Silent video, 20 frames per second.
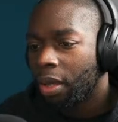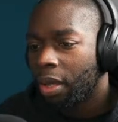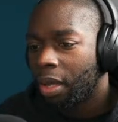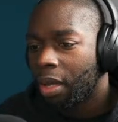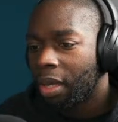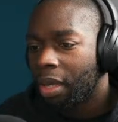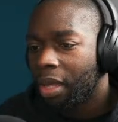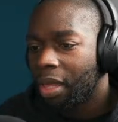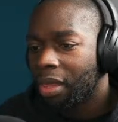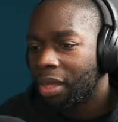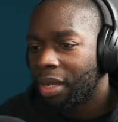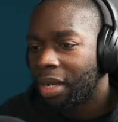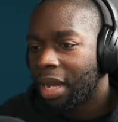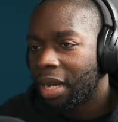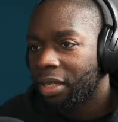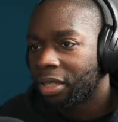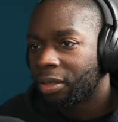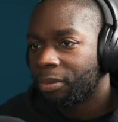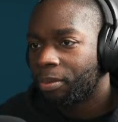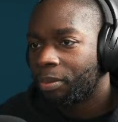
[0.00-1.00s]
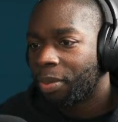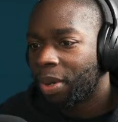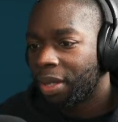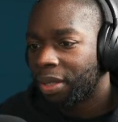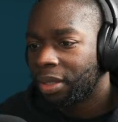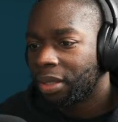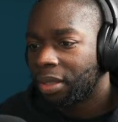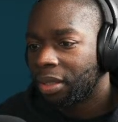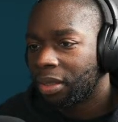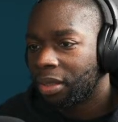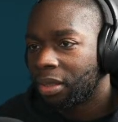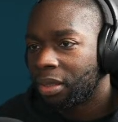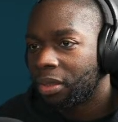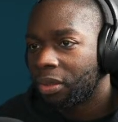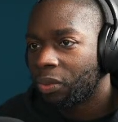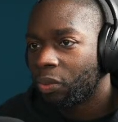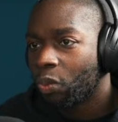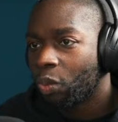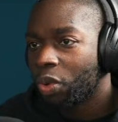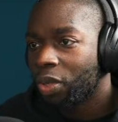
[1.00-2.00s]
then action button.
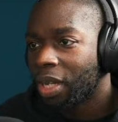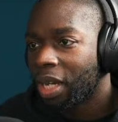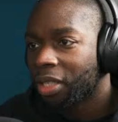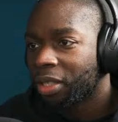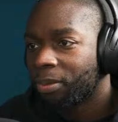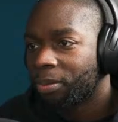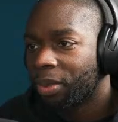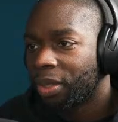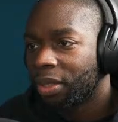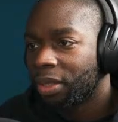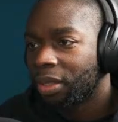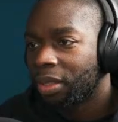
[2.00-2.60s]
What is action button?